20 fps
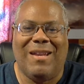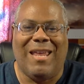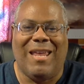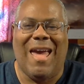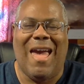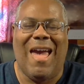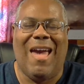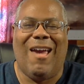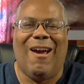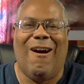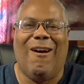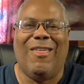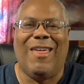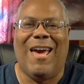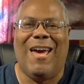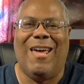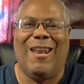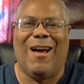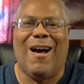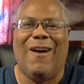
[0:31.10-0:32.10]
day all
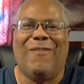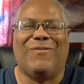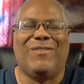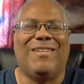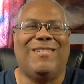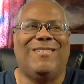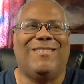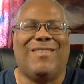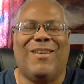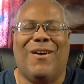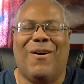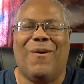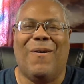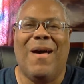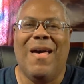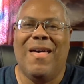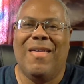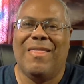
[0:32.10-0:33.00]
that often, so